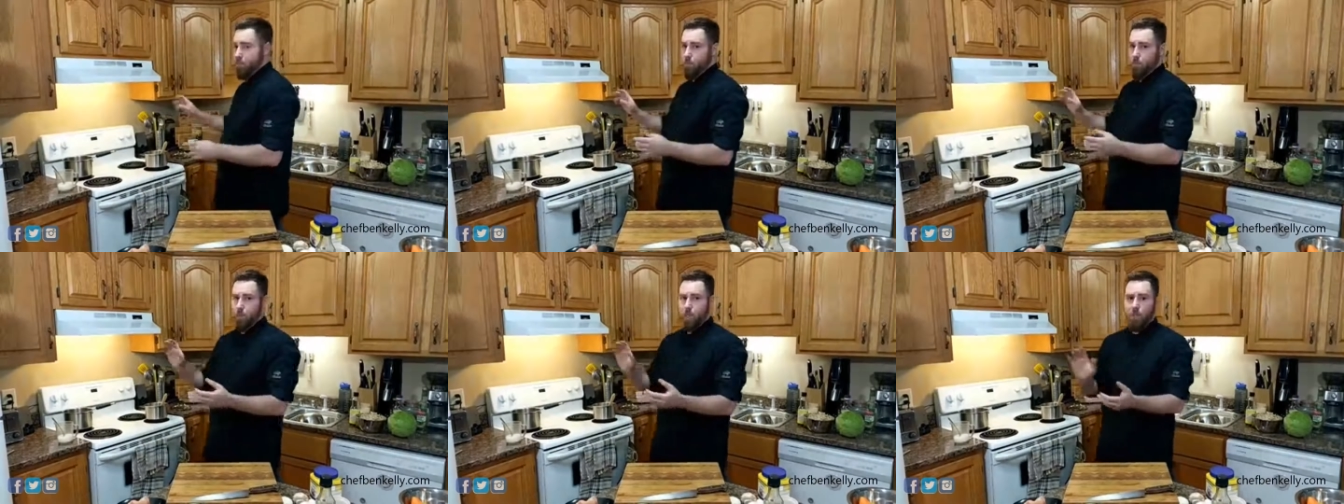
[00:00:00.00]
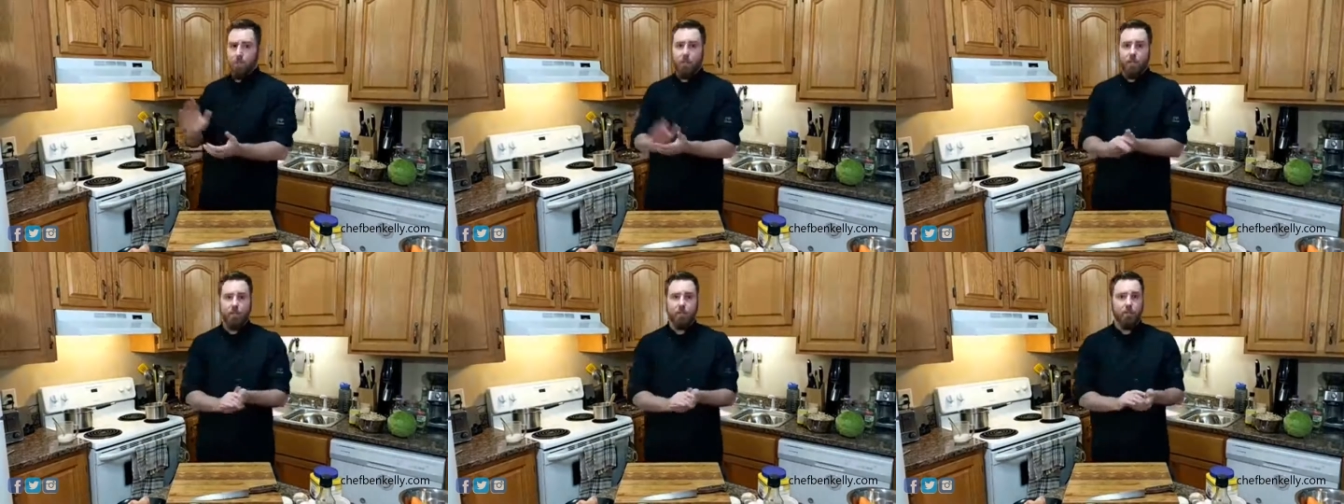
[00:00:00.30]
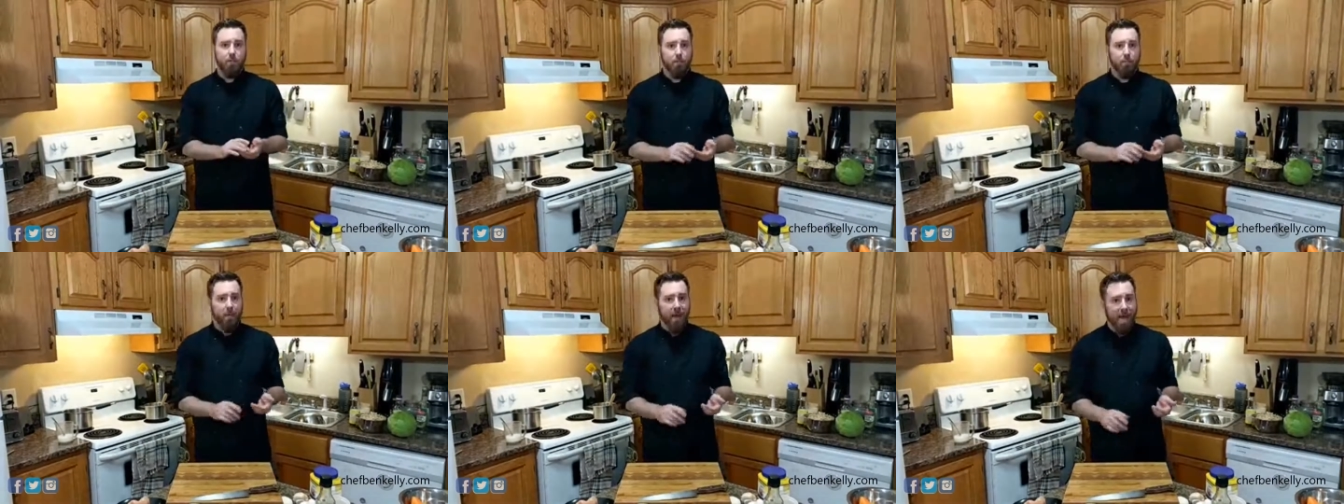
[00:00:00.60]
step, I'm going to
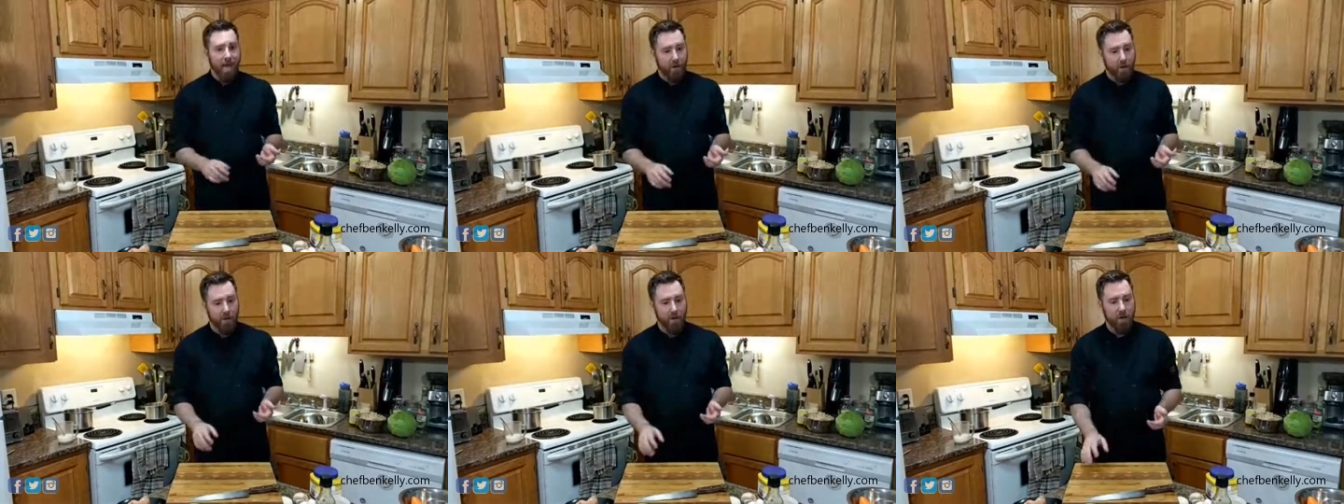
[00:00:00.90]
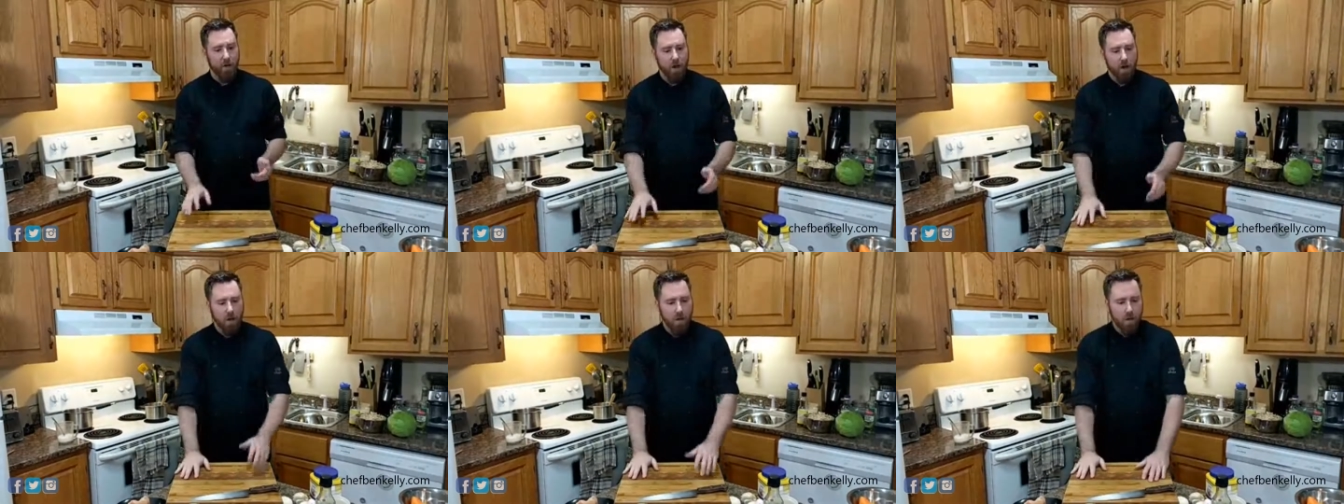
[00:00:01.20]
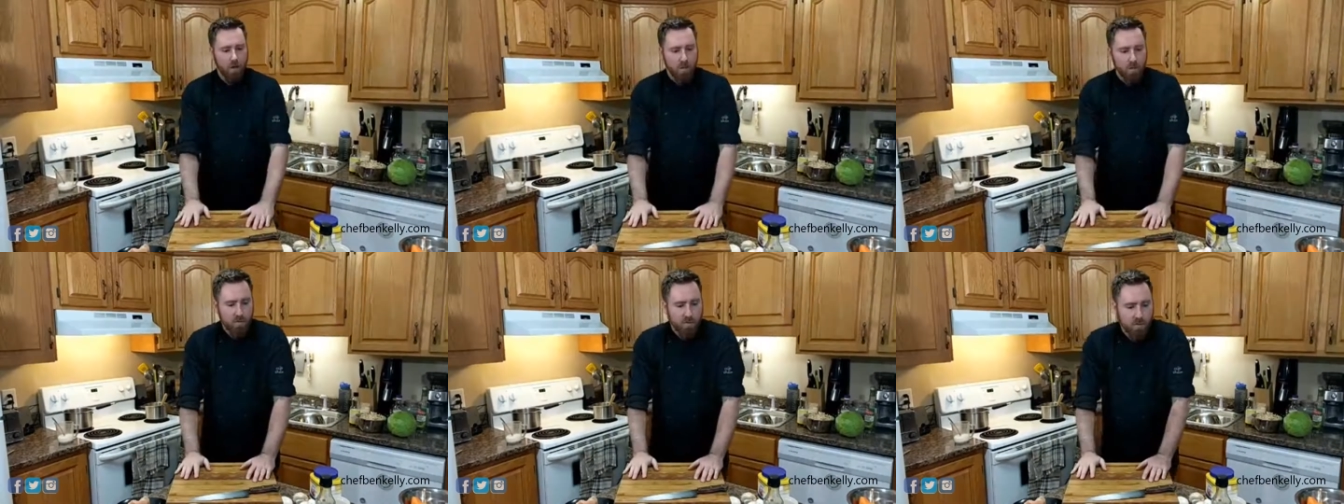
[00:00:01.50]
make some batter
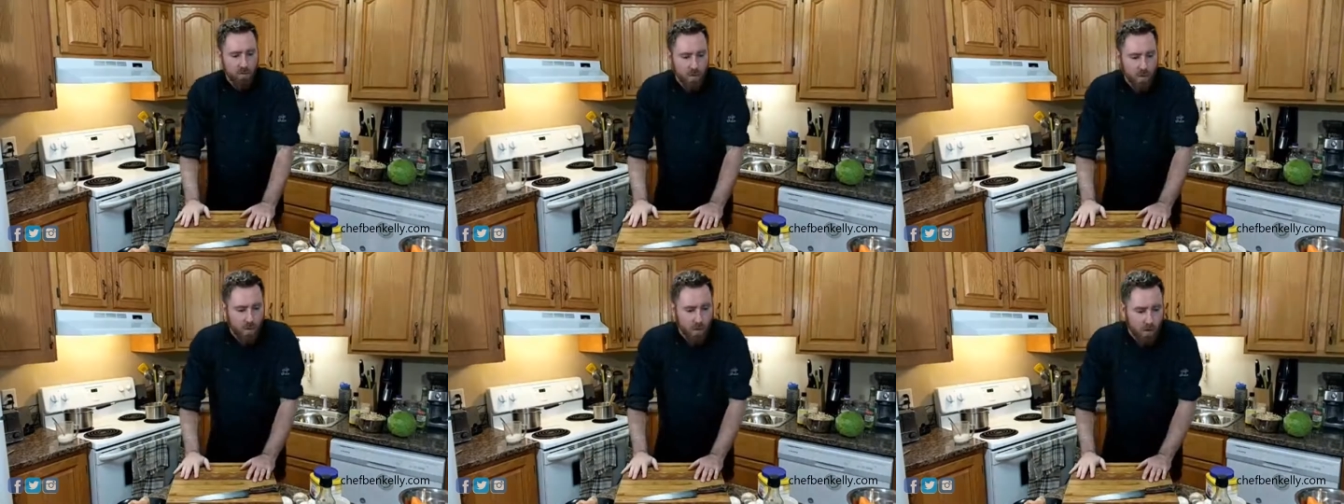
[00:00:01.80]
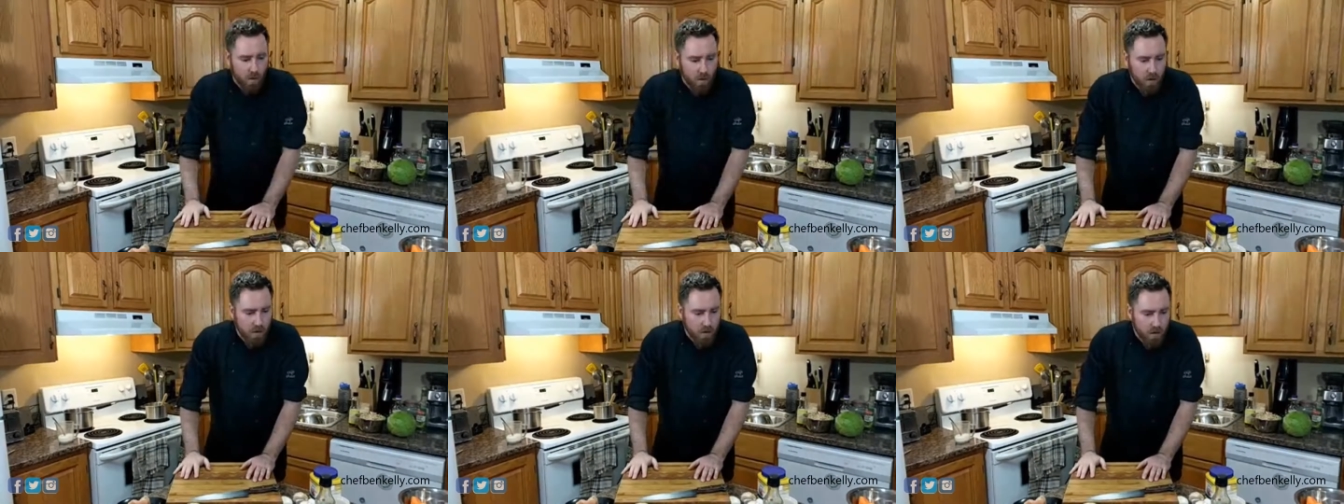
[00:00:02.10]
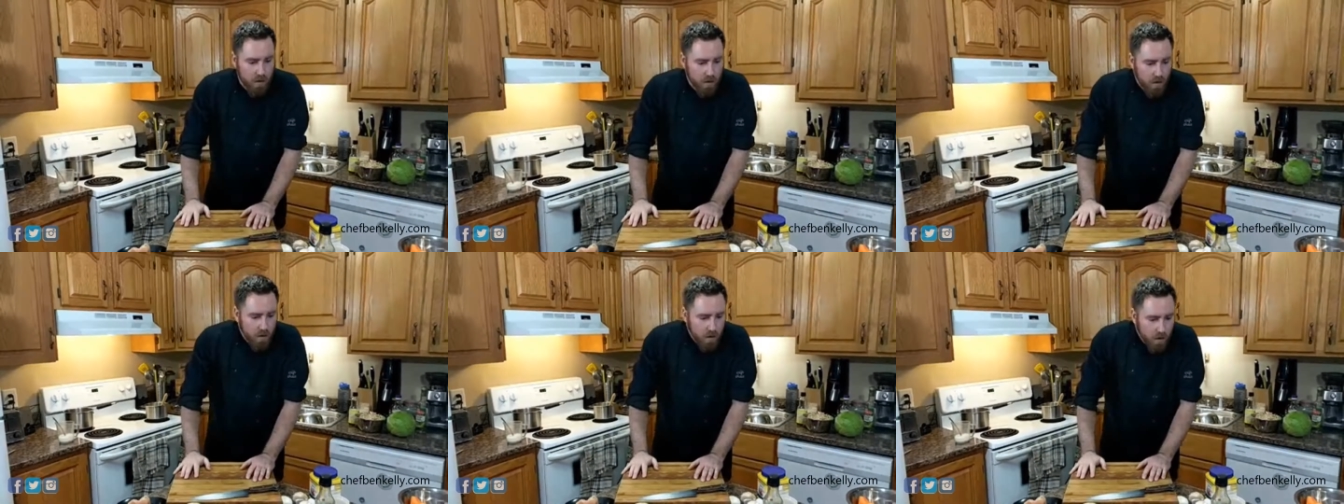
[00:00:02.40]
for
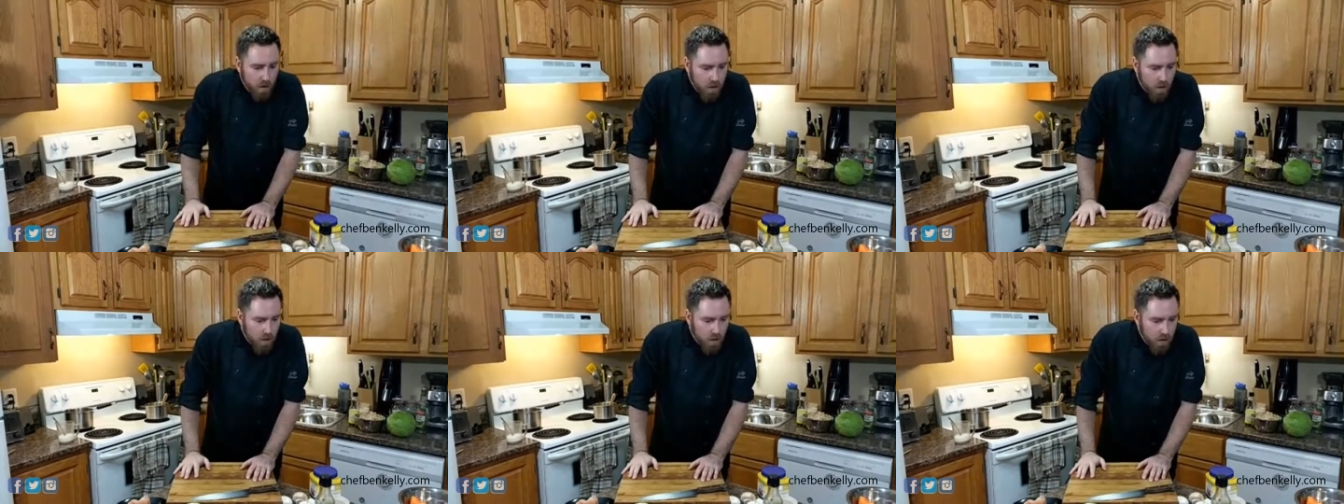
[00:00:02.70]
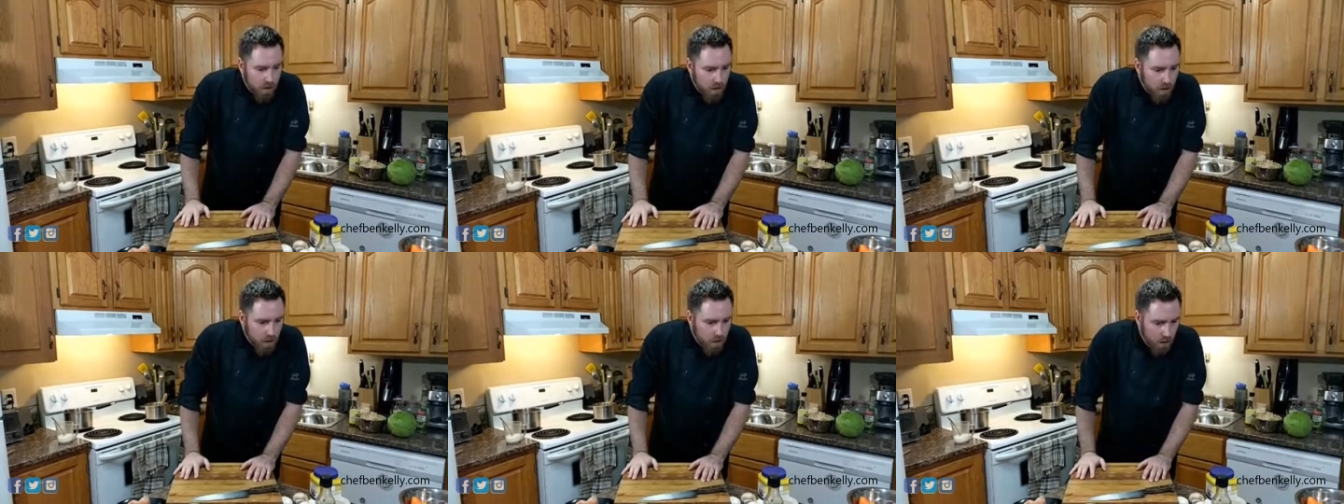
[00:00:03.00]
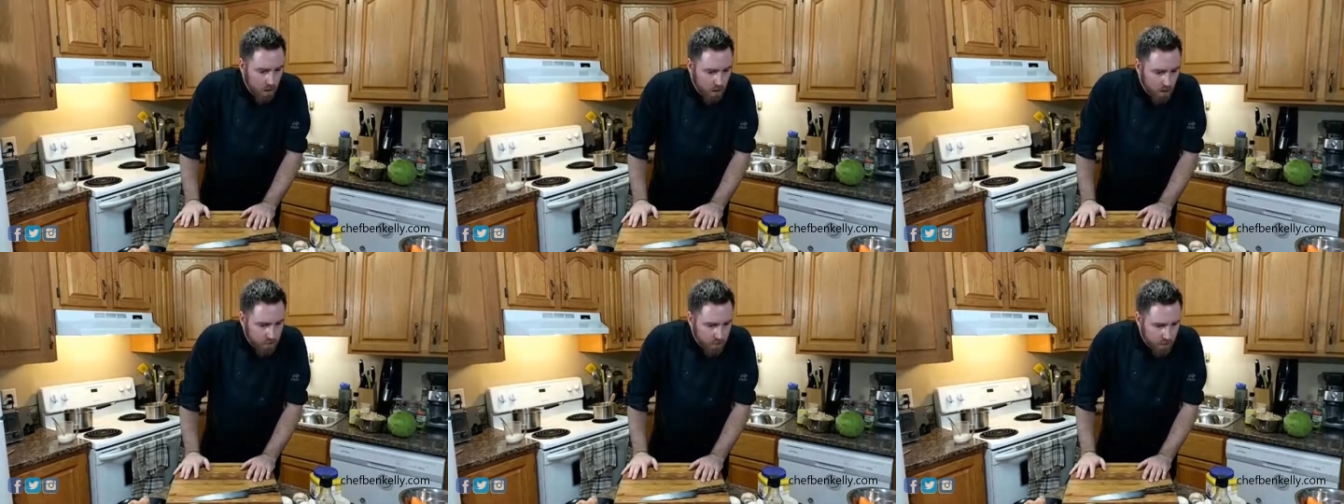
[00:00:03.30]

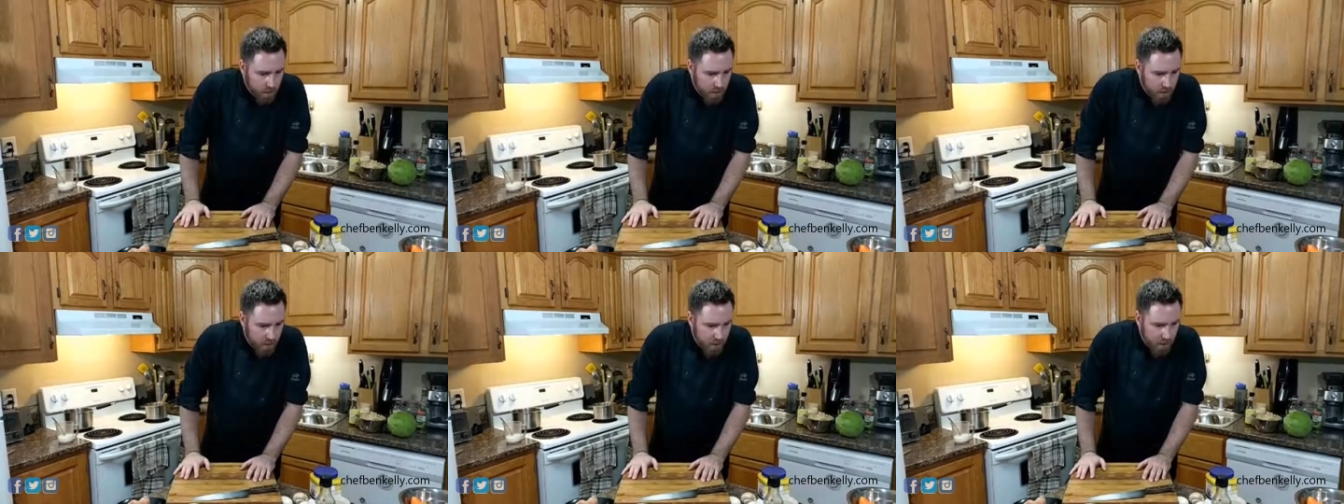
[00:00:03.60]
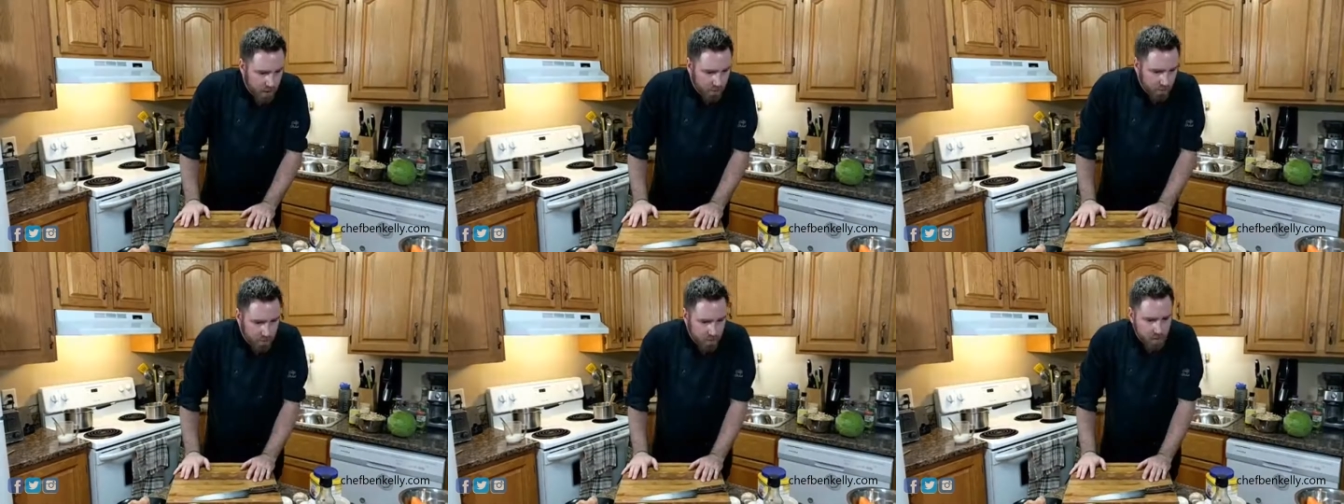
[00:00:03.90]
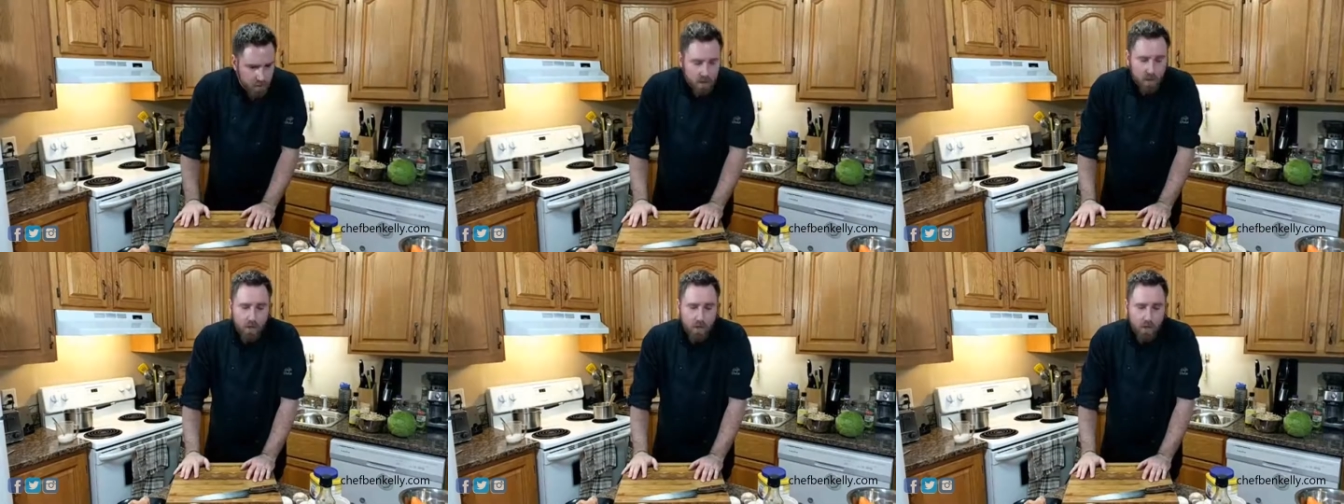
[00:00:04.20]
Little Trinity.